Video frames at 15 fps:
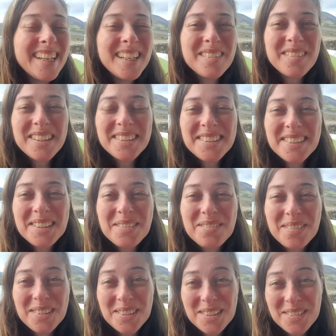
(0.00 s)
If this is the
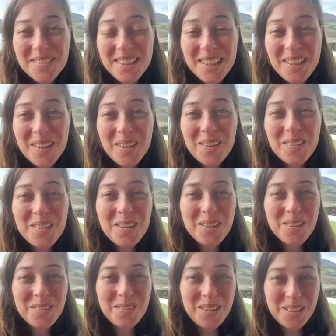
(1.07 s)
first video
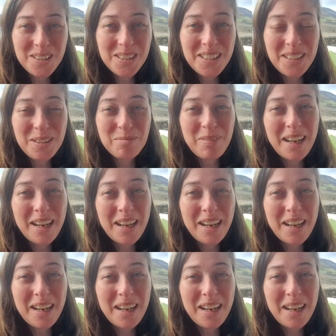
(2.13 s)
you're watching,